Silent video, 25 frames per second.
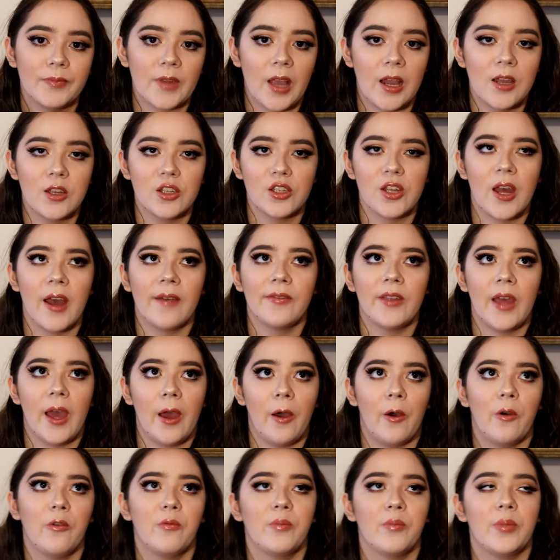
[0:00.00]
I used to have the
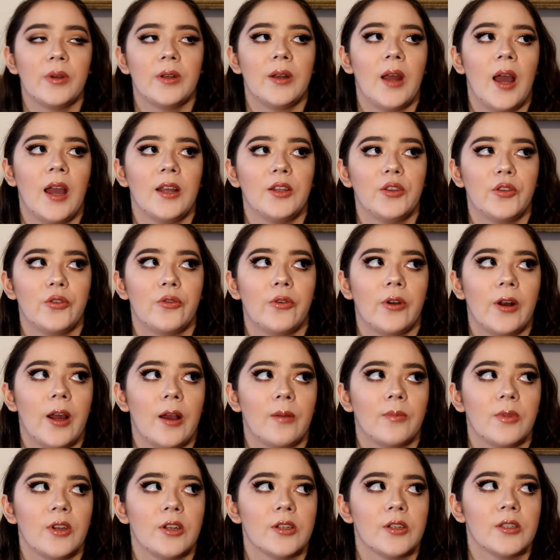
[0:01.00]
e.l.f., but I threw it
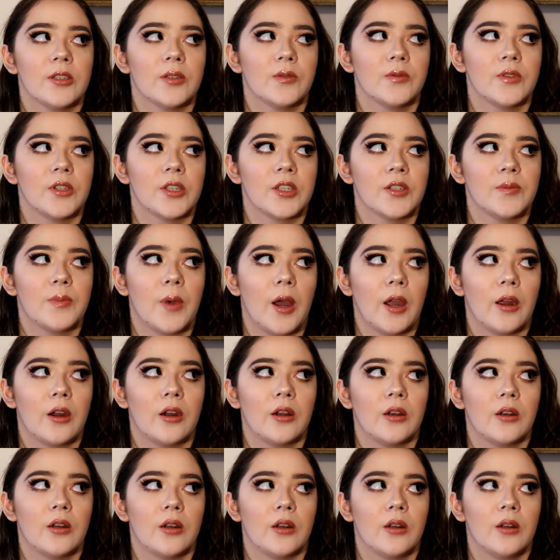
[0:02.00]
out because it was
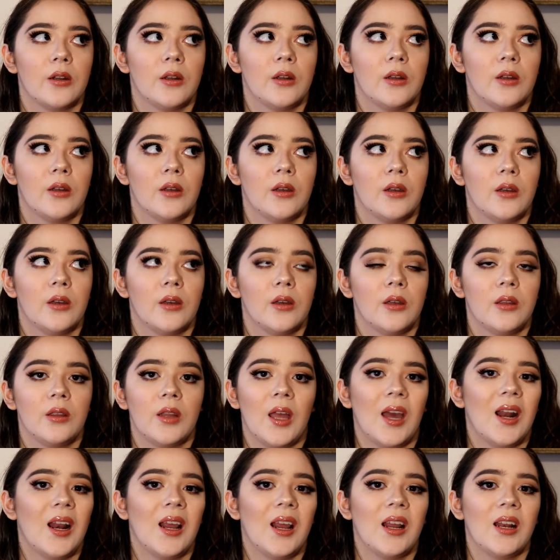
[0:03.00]
expired.
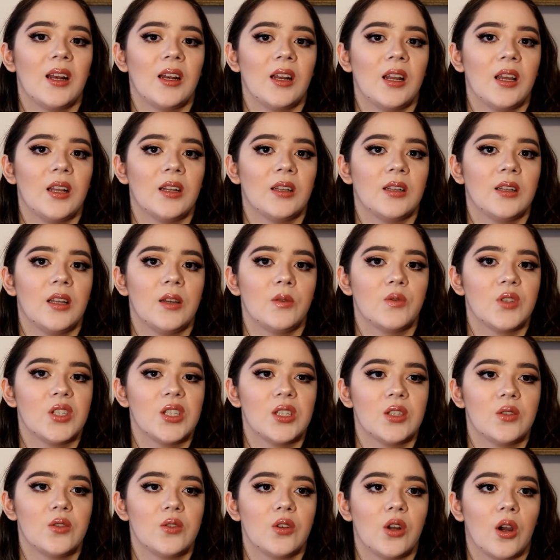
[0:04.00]
That and it was
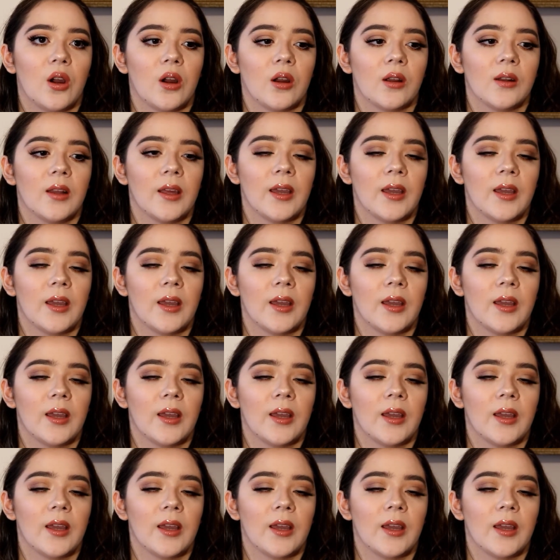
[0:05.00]
too dark.